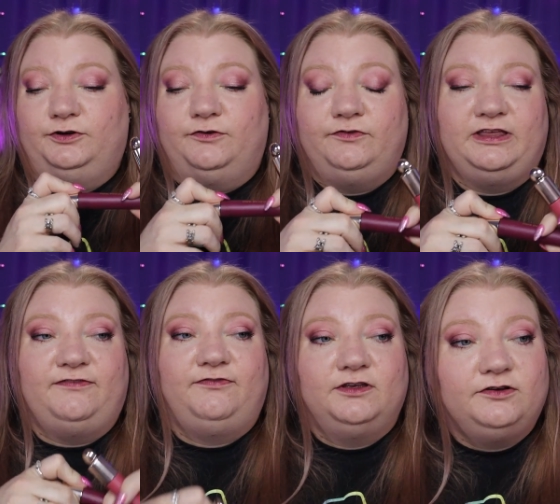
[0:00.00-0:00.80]
and over.
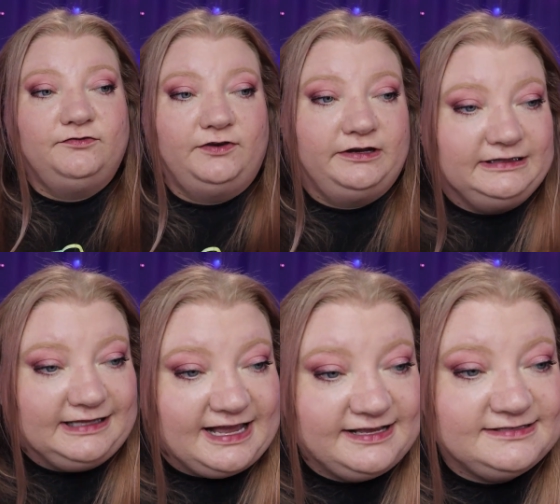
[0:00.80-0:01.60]
They feel very
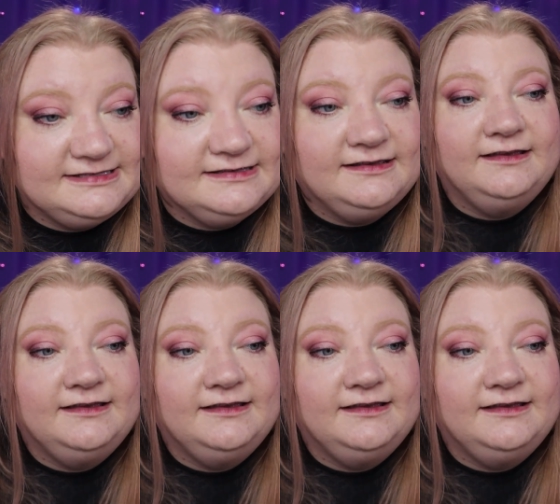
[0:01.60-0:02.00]
light